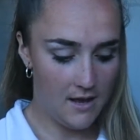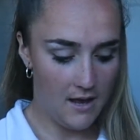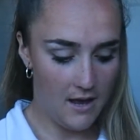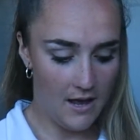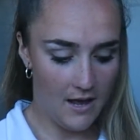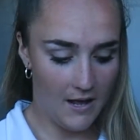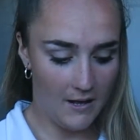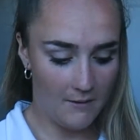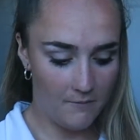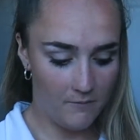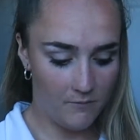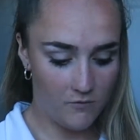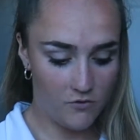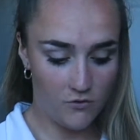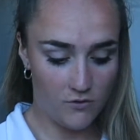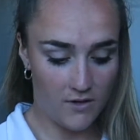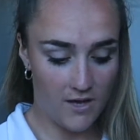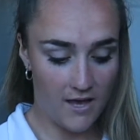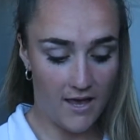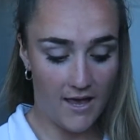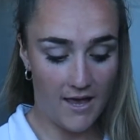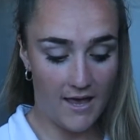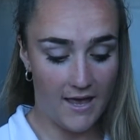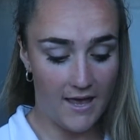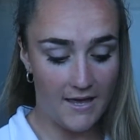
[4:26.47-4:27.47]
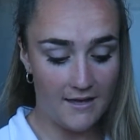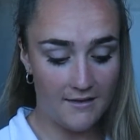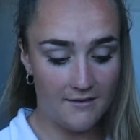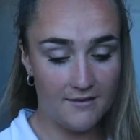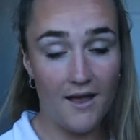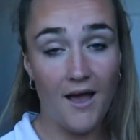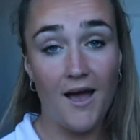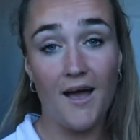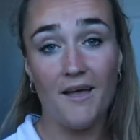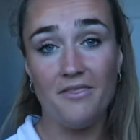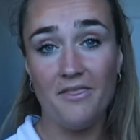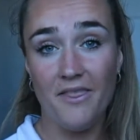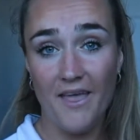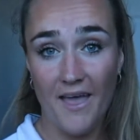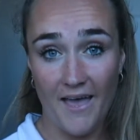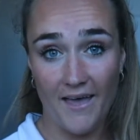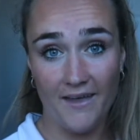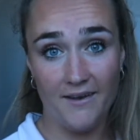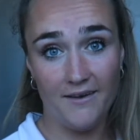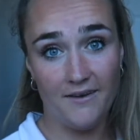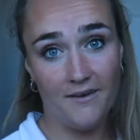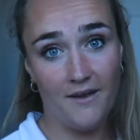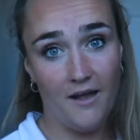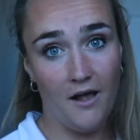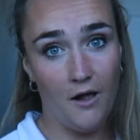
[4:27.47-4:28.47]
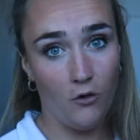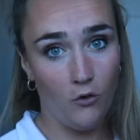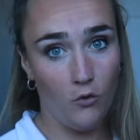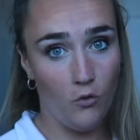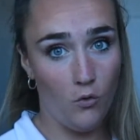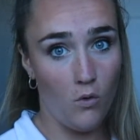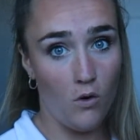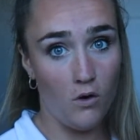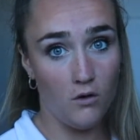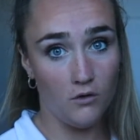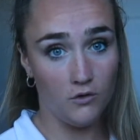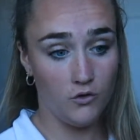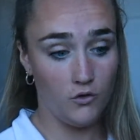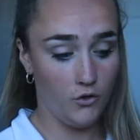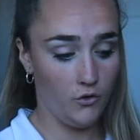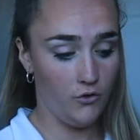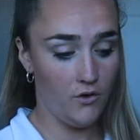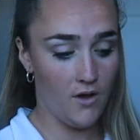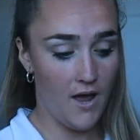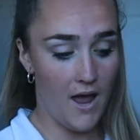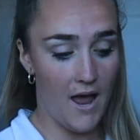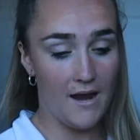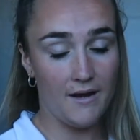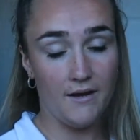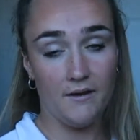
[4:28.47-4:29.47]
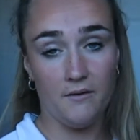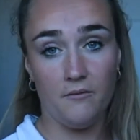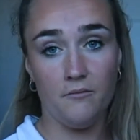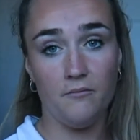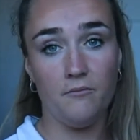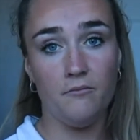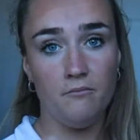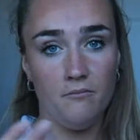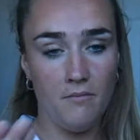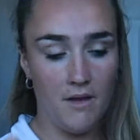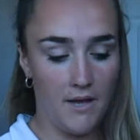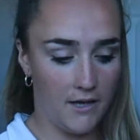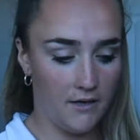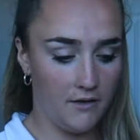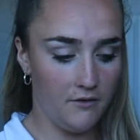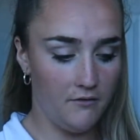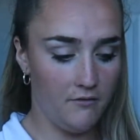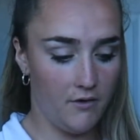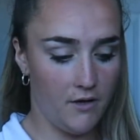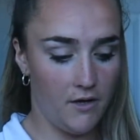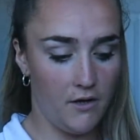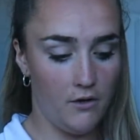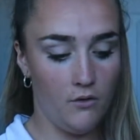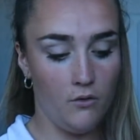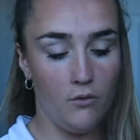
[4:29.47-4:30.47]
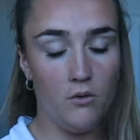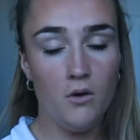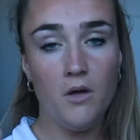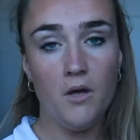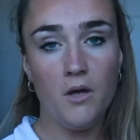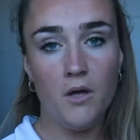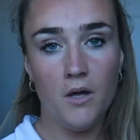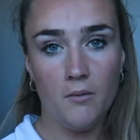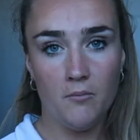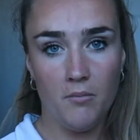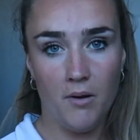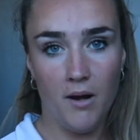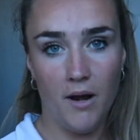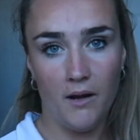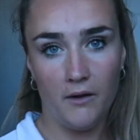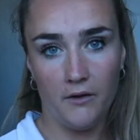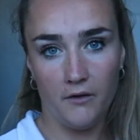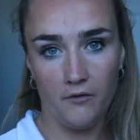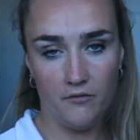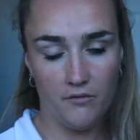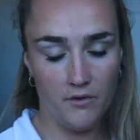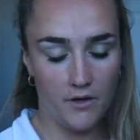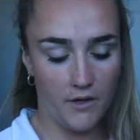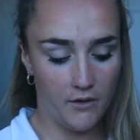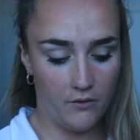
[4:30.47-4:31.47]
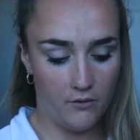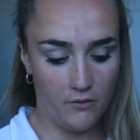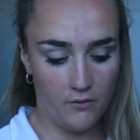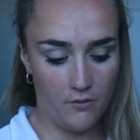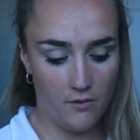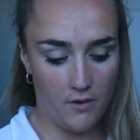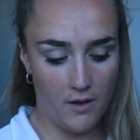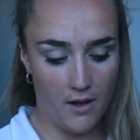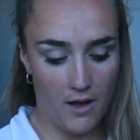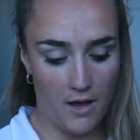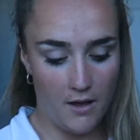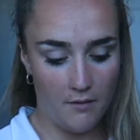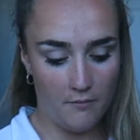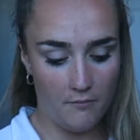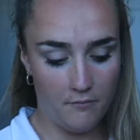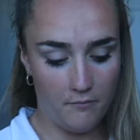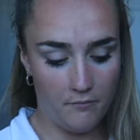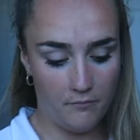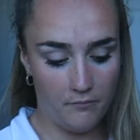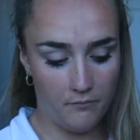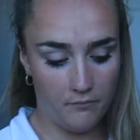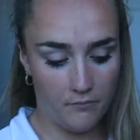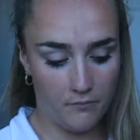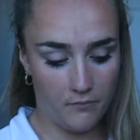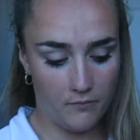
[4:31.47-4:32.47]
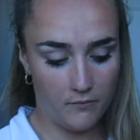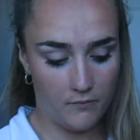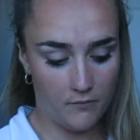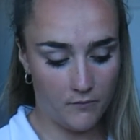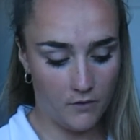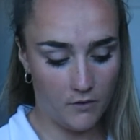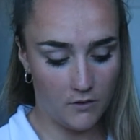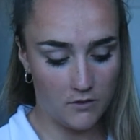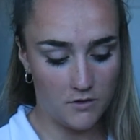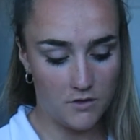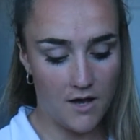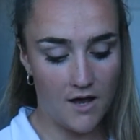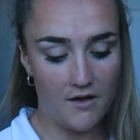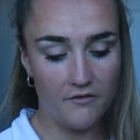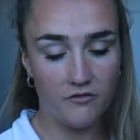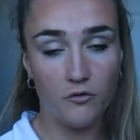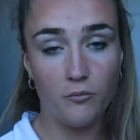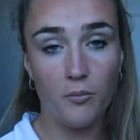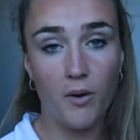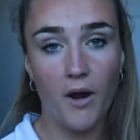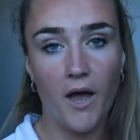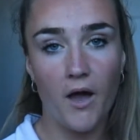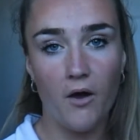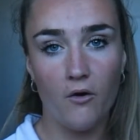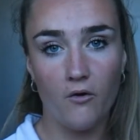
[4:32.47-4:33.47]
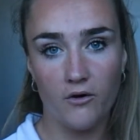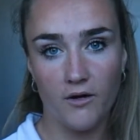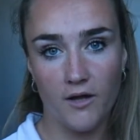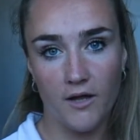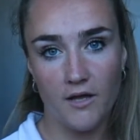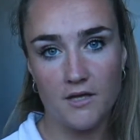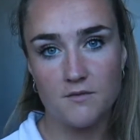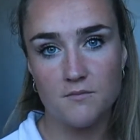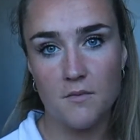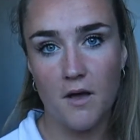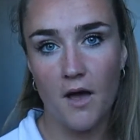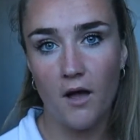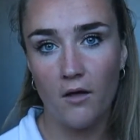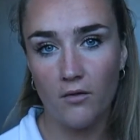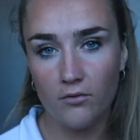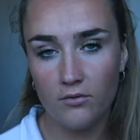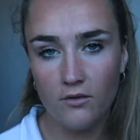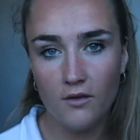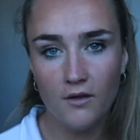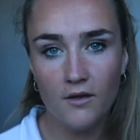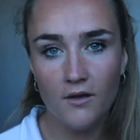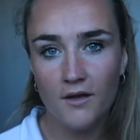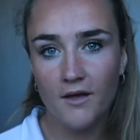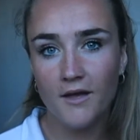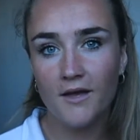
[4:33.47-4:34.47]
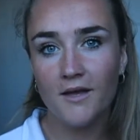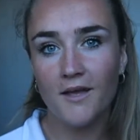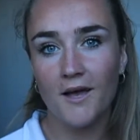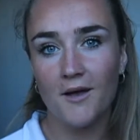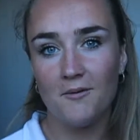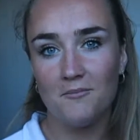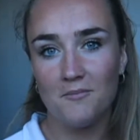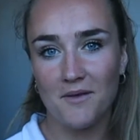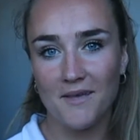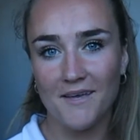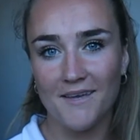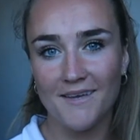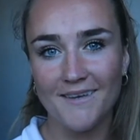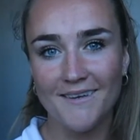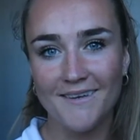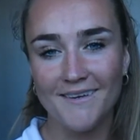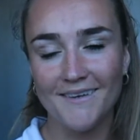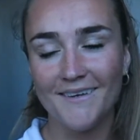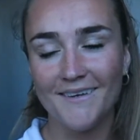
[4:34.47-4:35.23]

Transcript: So yeah, eat, and then I'll go on to editing, making a video, planning a video, because I have to prioritise my health. Can't be